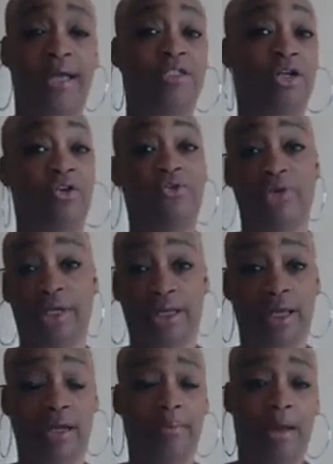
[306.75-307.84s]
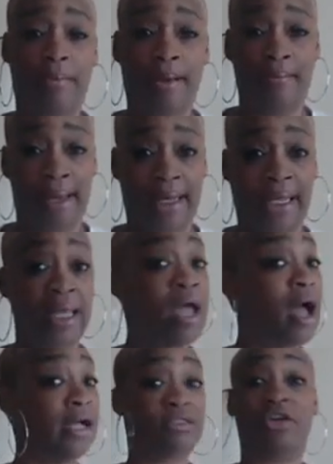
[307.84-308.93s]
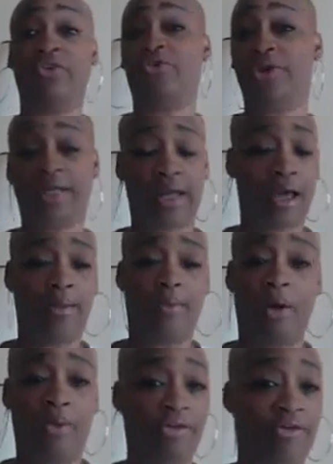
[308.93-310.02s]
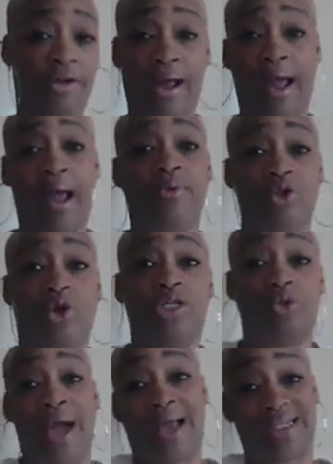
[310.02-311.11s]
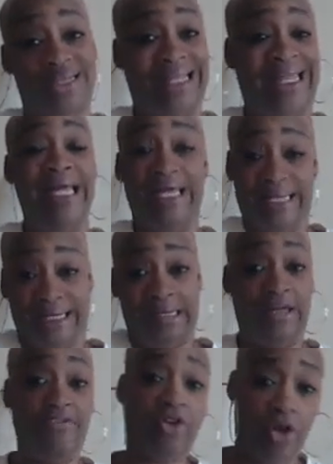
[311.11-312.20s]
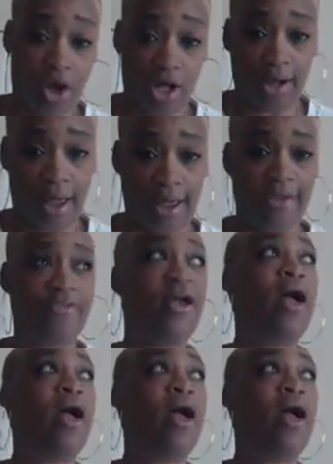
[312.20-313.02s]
I started freaking out about my money. I started freaking out about whether or not I was going to actually live a long life.